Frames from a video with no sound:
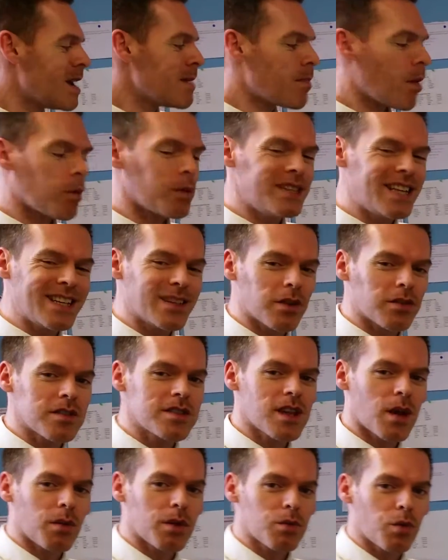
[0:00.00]
but we need to
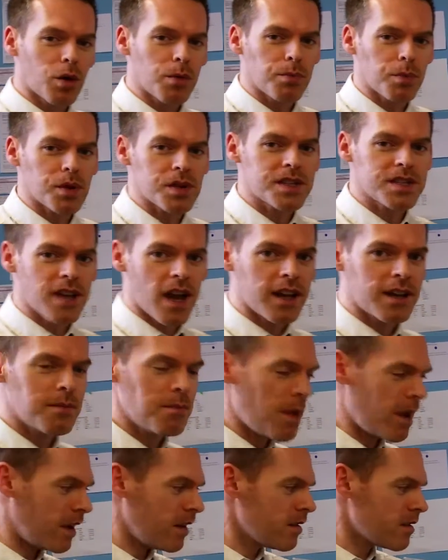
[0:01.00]
understand what the word percent
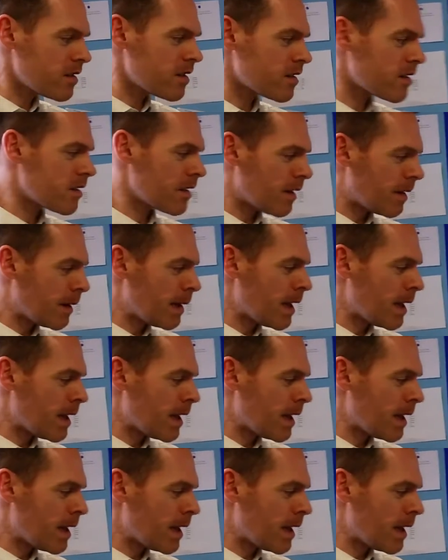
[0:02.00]
means.